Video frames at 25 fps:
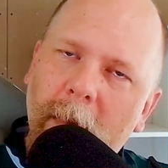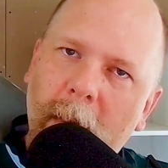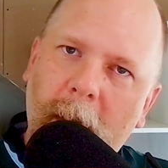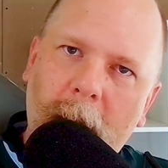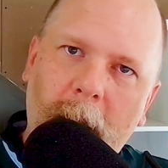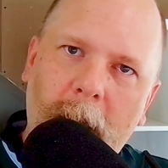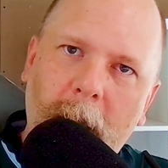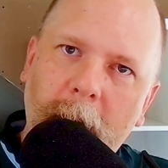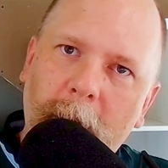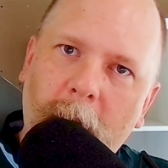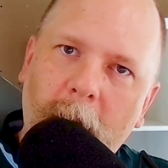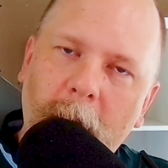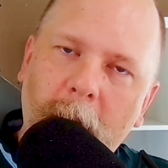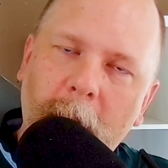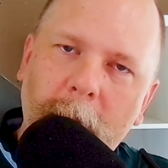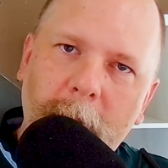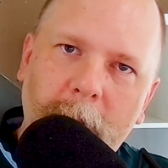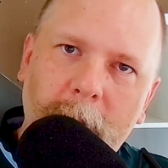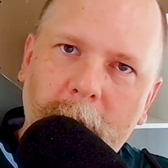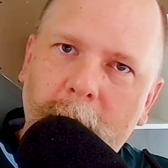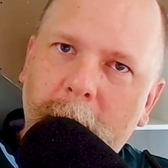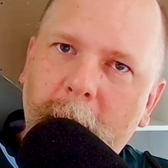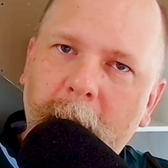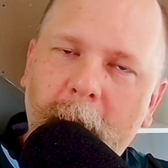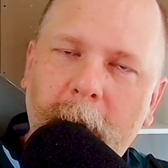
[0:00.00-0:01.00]
you've only
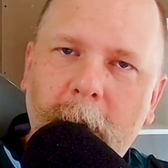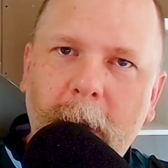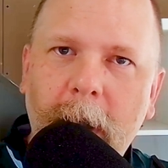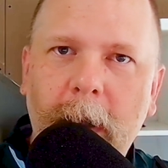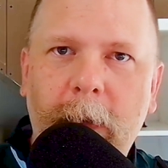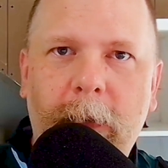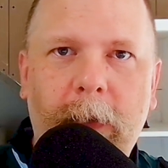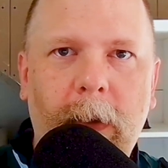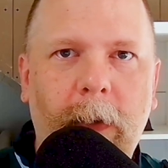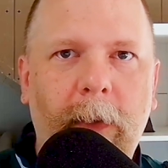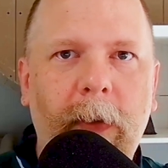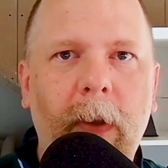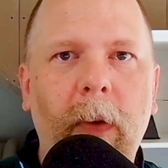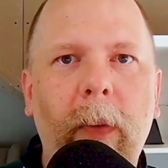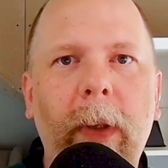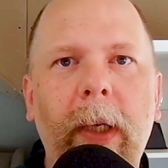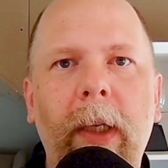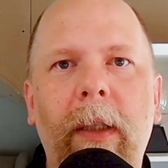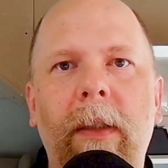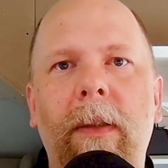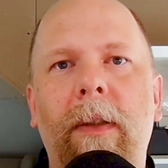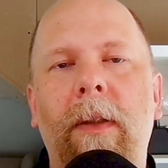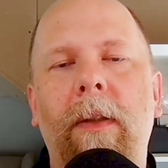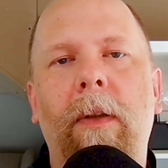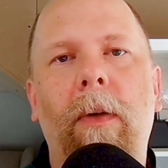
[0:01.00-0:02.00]
been doing it for a few
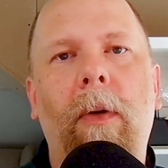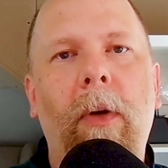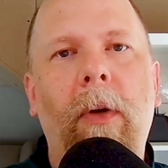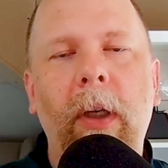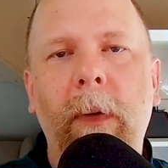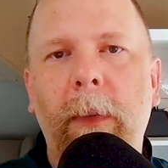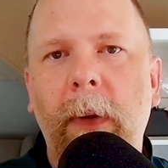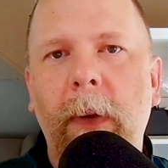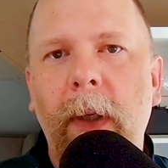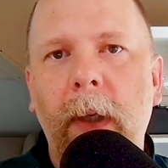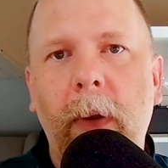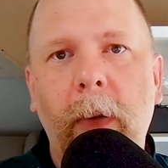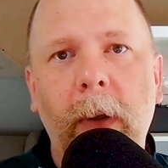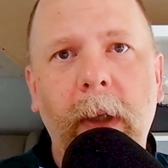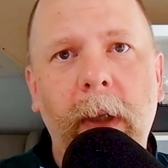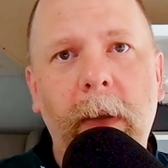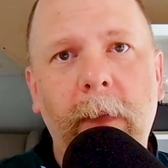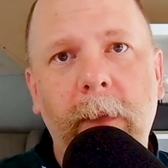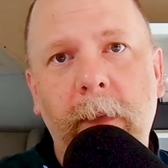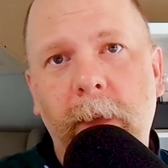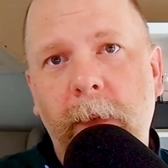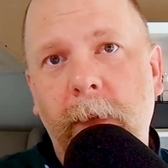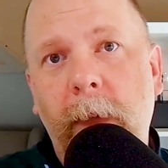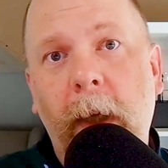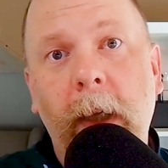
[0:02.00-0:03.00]
weeks or you've been doing it
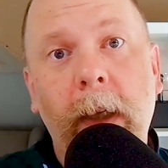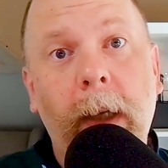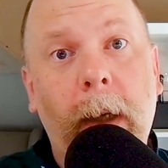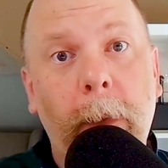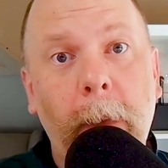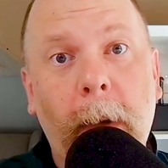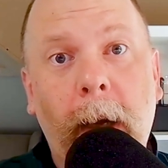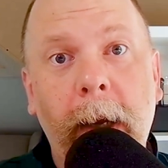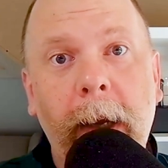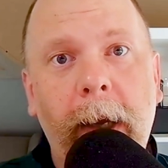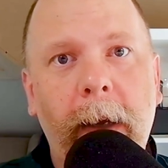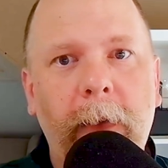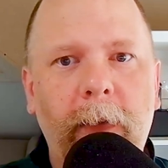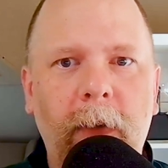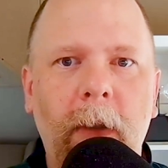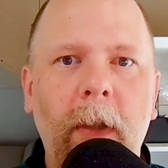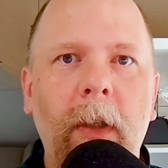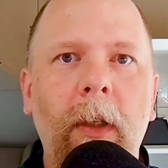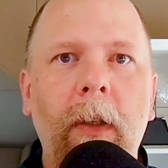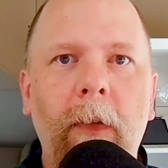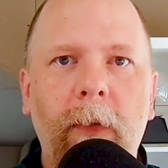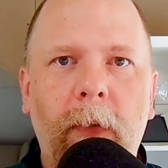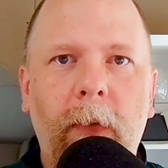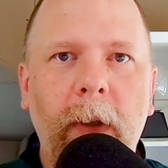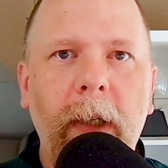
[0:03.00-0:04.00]
like I have
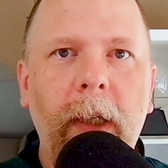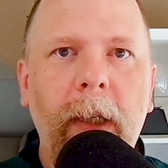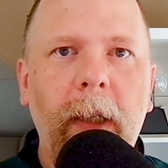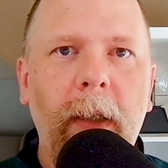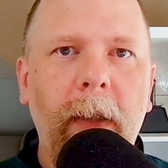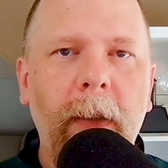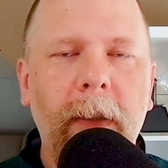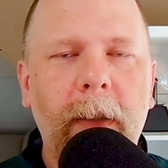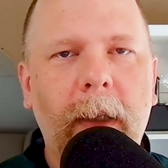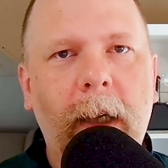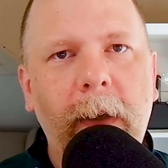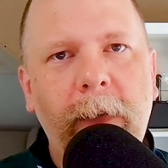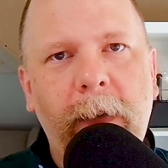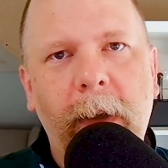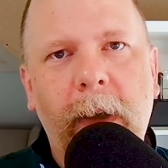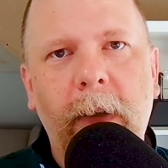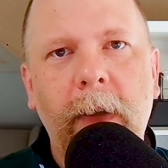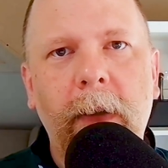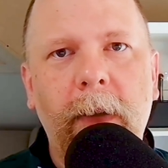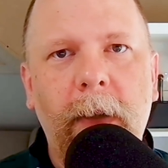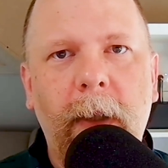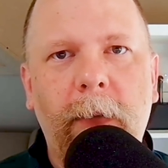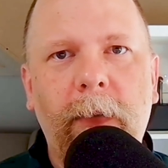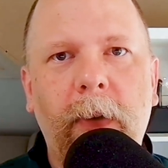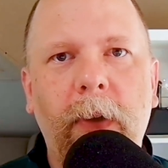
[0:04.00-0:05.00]
for years. I
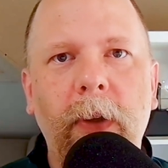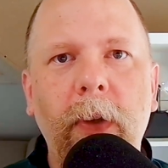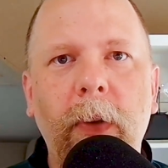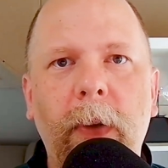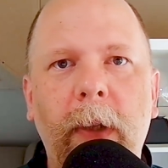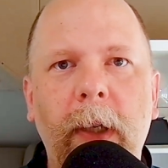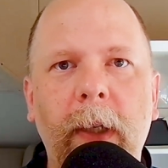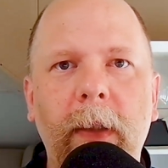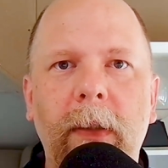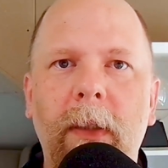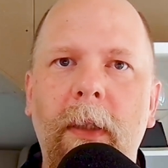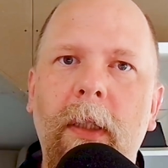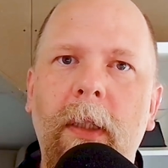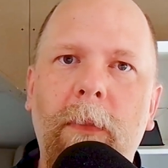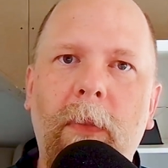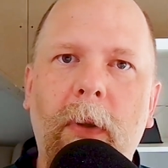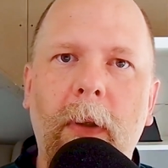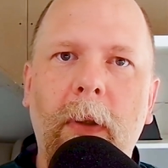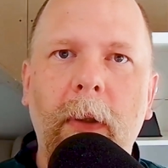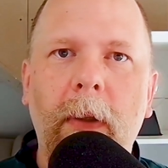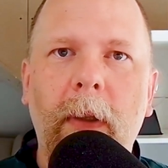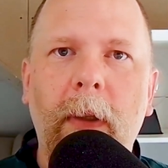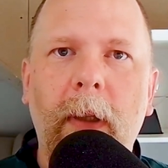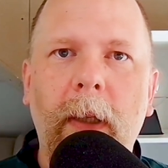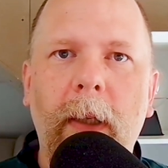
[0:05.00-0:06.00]
found several new things in this
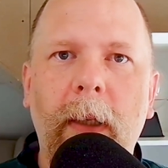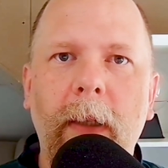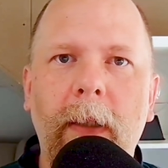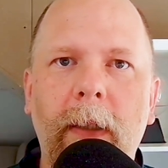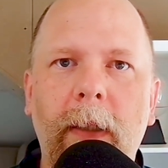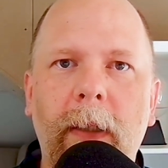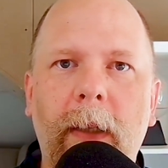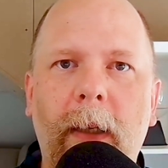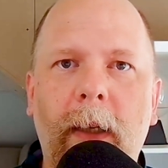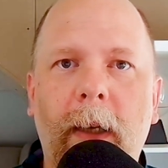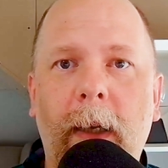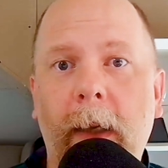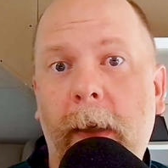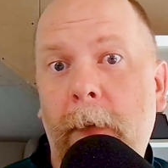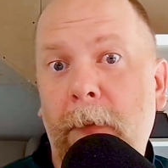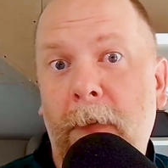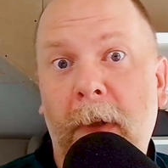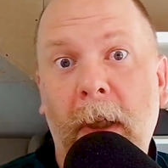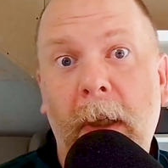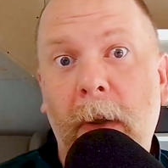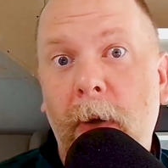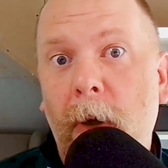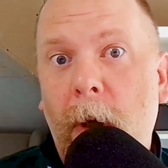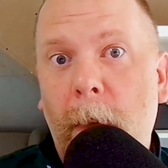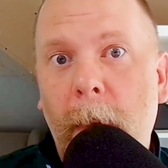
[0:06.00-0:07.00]
book that I
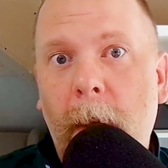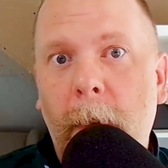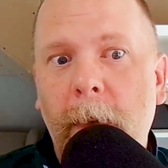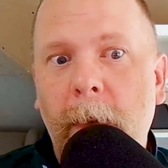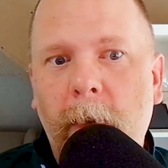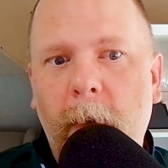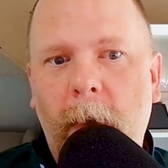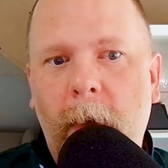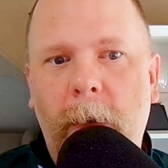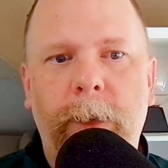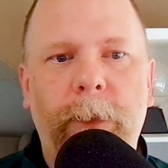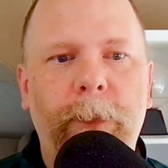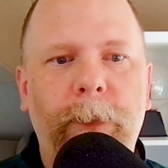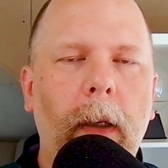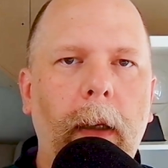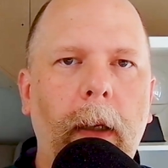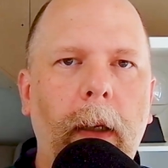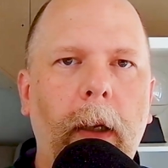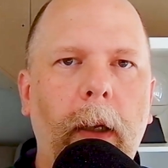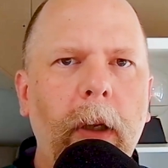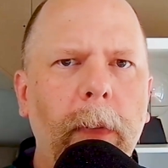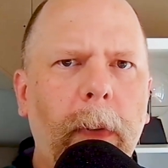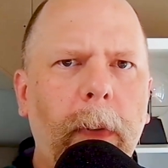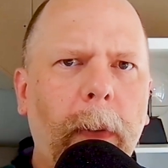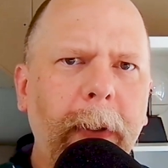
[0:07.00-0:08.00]
didn't know about before. Now,
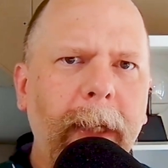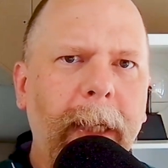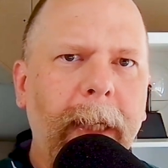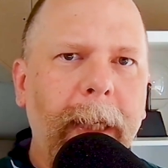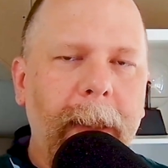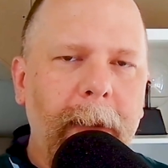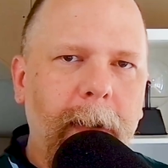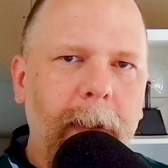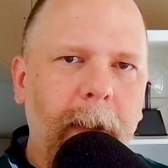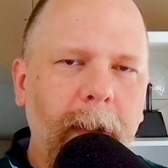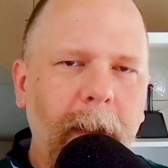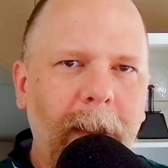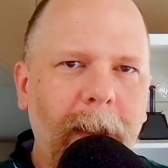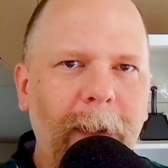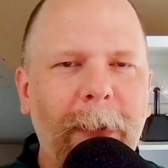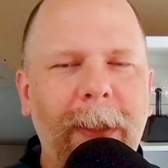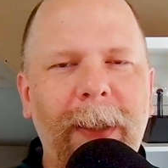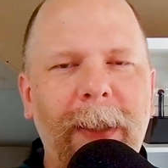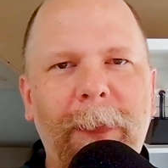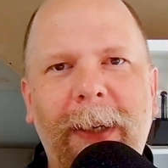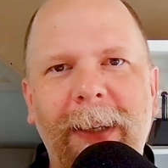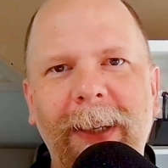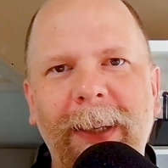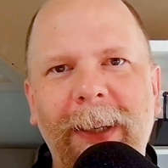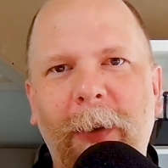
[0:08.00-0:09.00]
you can probably guess a little bit
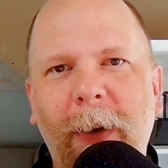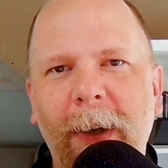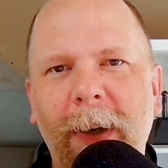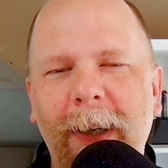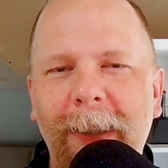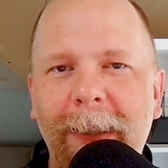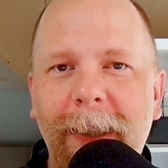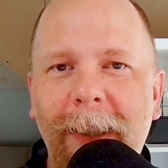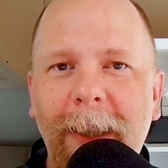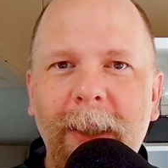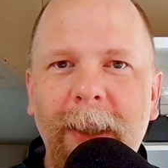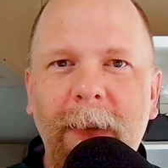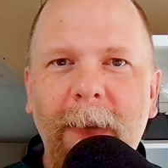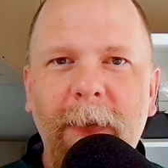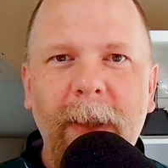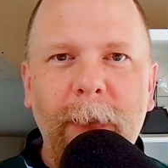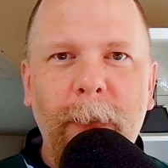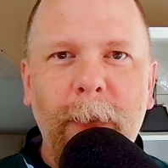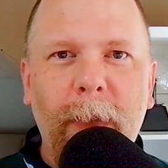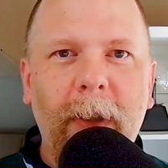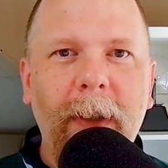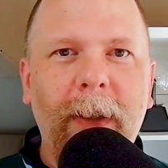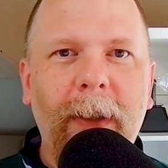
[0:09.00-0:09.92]
about the organization of this book.